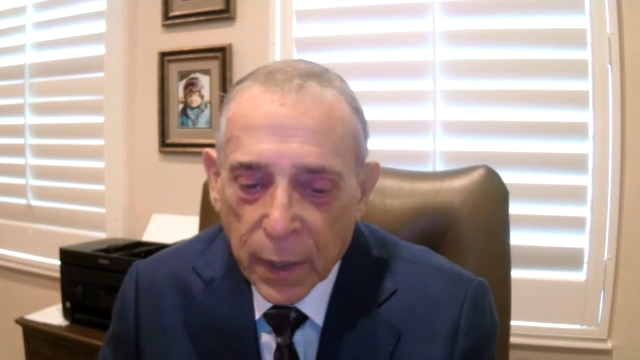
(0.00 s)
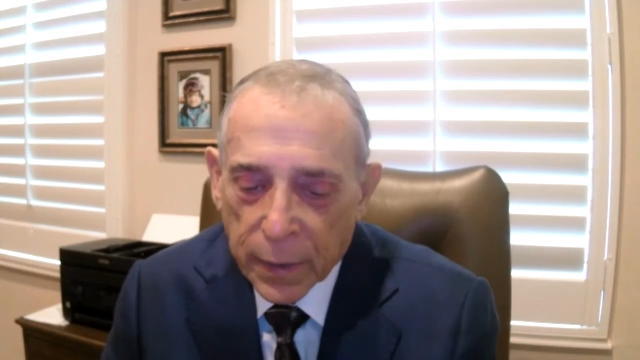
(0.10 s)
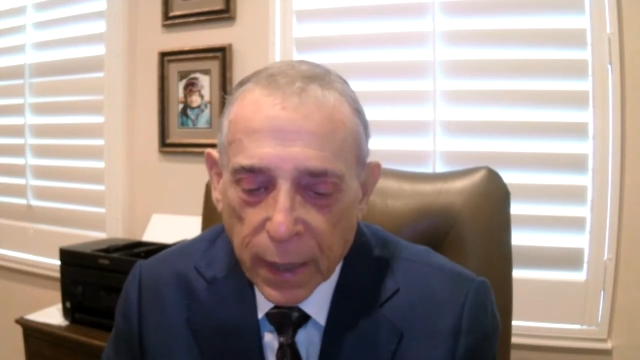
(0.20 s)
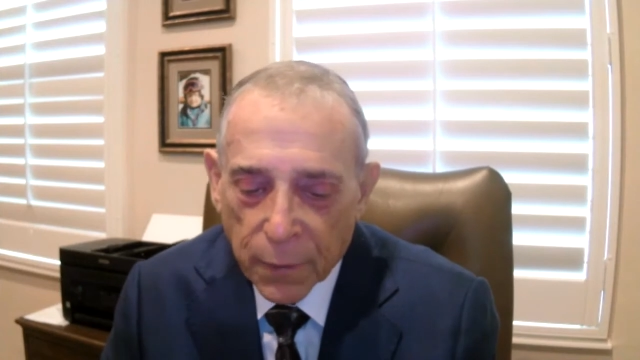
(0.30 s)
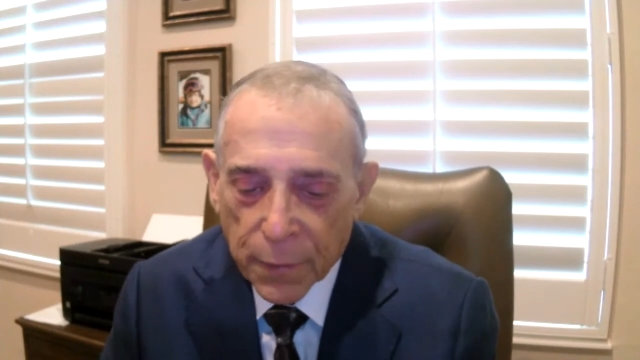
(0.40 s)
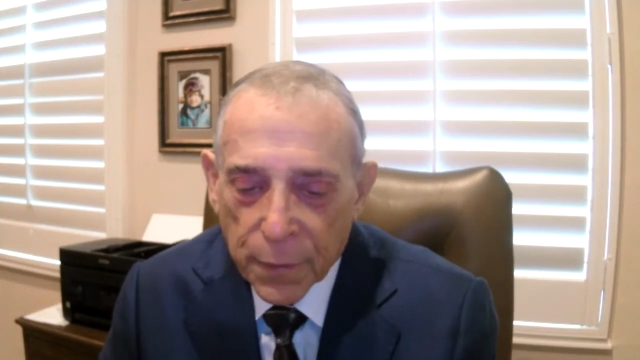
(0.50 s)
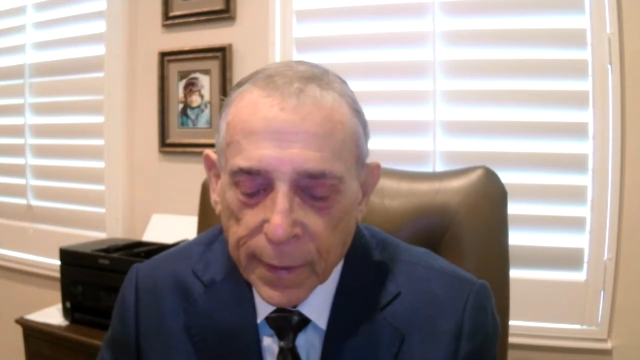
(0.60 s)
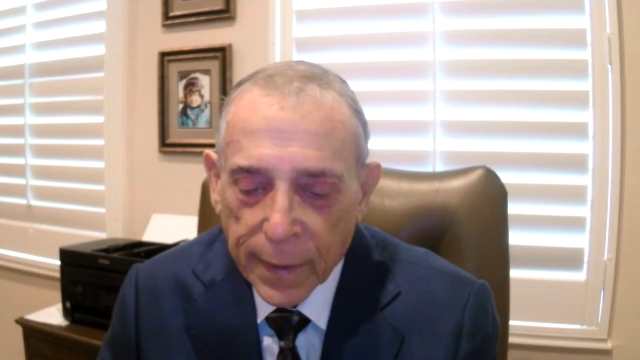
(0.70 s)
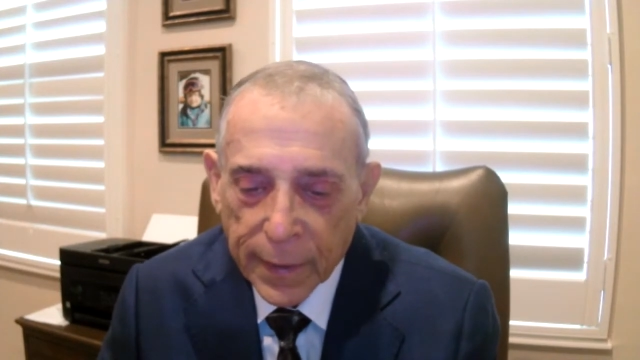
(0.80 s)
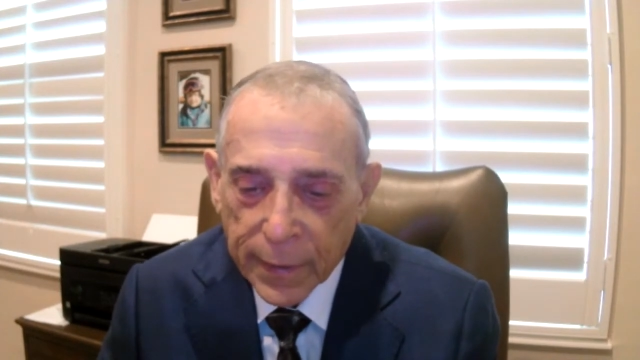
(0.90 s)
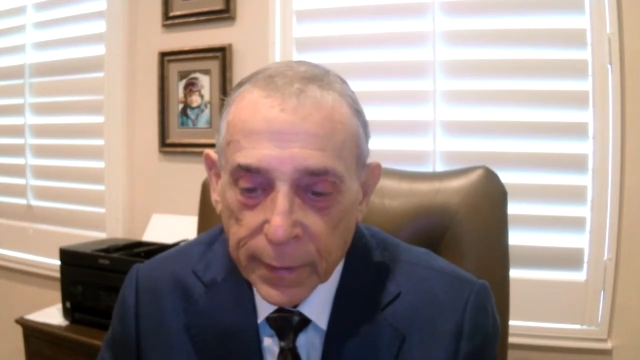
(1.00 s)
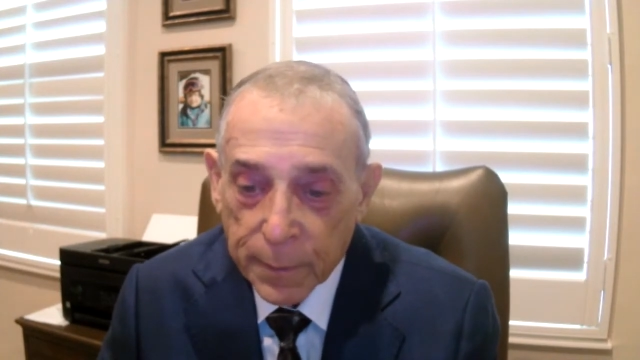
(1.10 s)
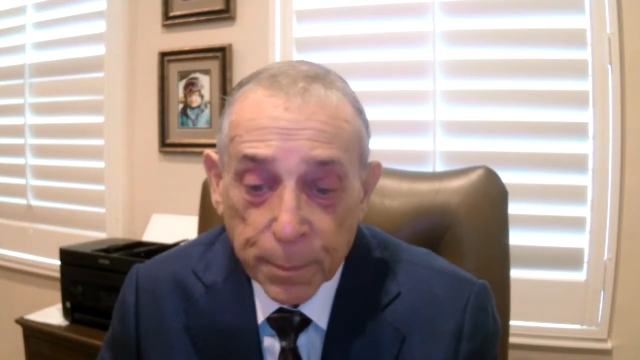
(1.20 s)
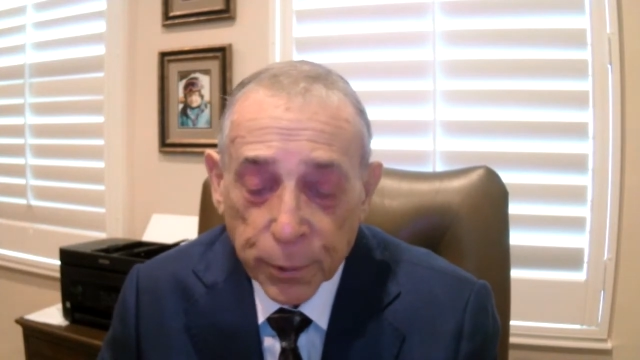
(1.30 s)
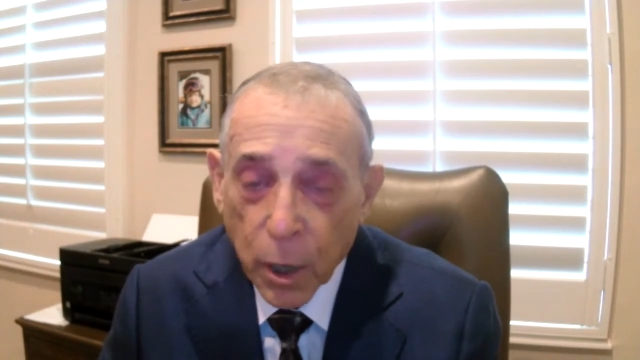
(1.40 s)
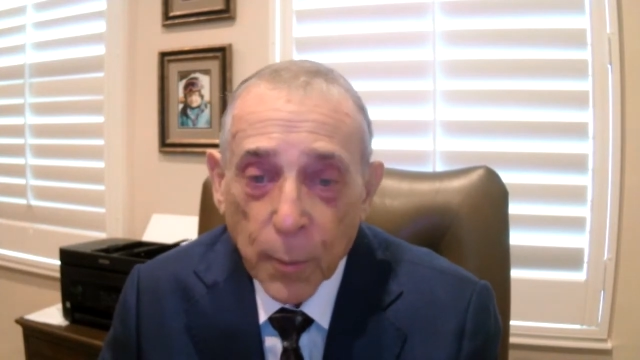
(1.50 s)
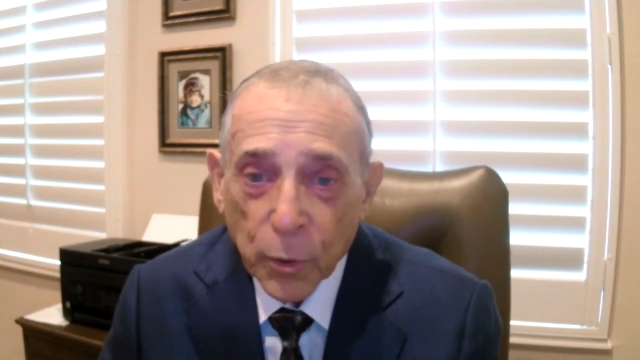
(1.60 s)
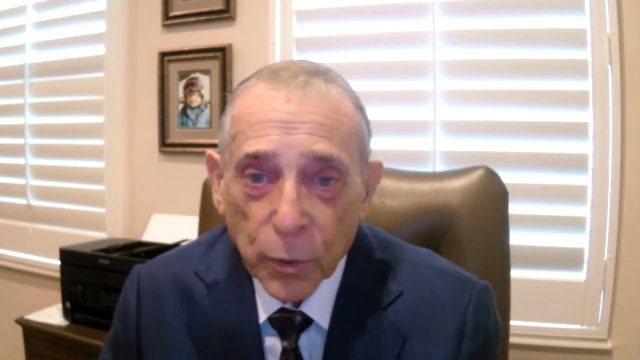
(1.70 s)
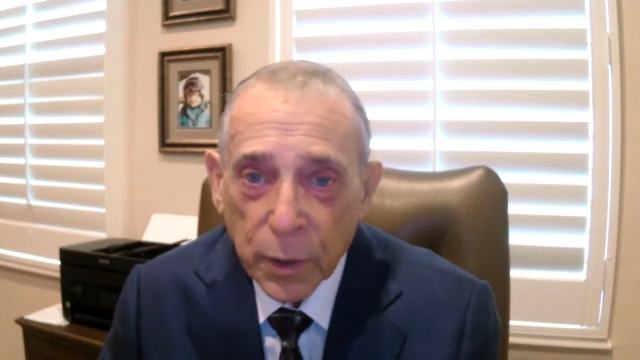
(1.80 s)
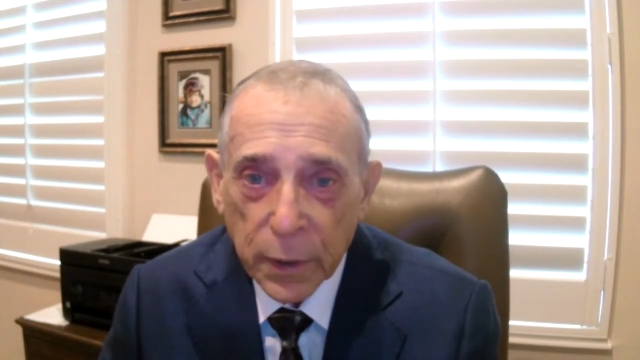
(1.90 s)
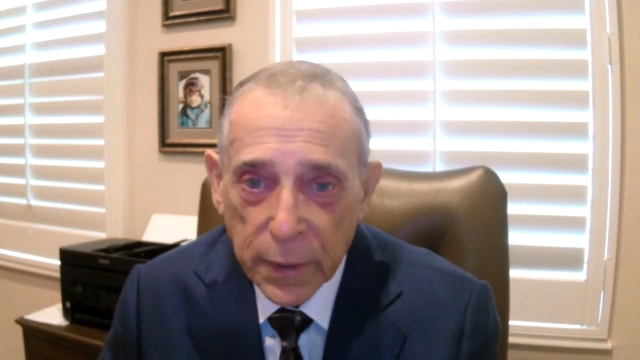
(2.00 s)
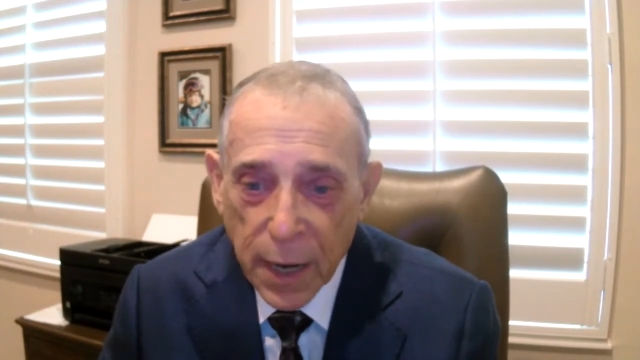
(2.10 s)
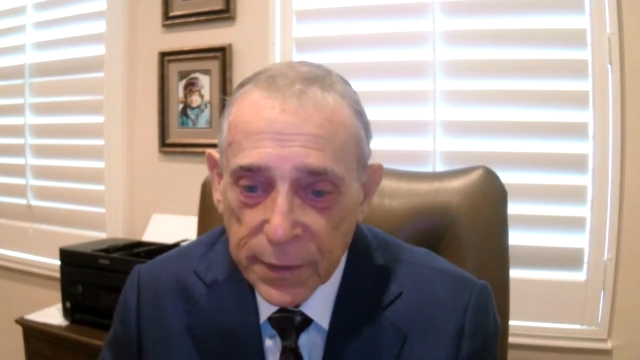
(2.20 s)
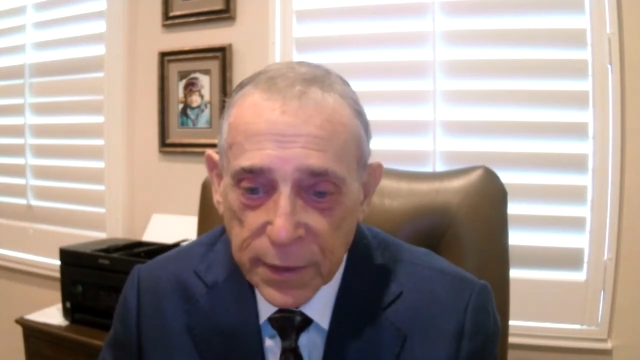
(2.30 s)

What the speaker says: Now, a plumber cannot